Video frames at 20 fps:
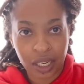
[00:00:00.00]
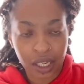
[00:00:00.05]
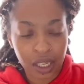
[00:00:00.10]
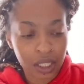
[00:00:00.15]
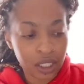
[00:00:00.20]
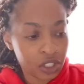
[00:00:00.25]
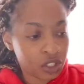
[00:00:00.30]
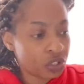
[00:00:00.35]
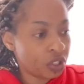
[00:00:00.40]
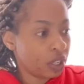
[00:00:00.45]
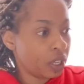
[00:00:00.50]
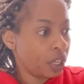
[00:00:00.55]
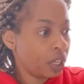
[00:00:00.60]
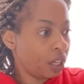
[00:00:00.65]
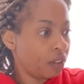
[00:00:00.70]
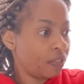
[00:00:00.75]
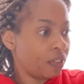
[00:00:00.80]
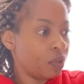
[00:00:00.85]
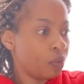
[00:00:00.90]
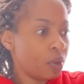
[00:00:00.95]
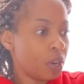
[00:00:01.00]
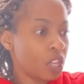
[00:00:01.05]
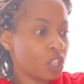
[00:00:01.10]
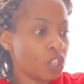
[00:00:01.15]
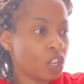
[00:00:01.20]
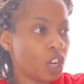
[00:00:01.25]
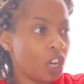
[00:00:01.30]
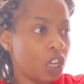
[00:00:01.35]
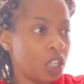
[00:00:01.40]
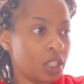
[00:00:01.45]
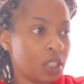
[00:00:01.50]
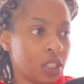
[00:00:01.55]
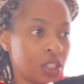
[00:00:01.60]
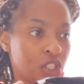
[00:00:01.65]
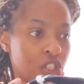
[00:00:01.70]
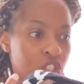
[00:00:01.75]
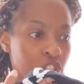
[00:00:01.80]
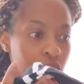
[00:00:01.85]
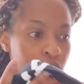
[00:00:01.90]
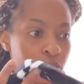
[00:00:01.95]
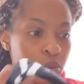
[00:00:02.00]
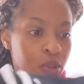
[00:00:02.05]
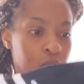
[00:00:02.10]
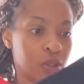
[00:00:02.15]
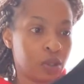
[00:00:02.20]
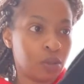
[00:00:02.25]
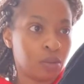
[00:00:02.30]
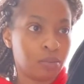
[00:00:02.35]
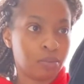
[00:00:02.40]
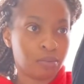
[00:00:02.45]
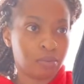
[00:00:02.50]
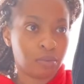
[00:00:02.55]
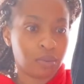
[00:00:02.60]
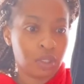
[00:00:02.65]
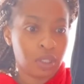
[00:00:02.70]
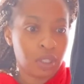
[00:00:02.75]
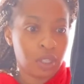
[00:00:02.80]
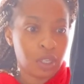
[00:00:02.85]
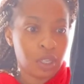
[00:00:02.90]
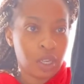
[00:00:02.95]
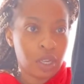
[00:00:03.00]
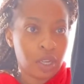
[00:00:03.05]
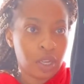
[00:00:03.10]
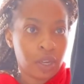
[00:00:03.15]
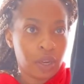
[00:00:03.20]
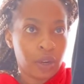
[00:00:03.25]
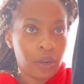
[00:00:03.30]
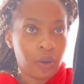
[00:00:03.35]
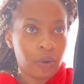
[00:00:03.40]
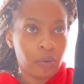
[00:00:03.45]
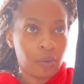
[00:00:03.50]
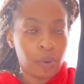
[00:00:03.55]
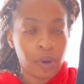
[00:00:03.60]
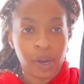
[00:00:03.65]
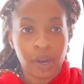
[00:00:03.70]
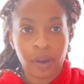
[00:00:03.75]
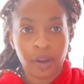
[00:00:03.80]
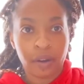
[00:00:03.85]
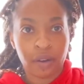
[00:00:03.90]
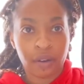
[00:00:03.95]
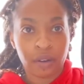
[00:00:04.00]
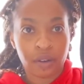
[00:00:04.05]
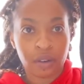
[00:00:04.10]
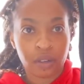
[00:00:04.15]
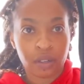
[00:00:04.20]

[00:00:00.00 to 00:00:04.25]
literally, even when it's hot, she will wear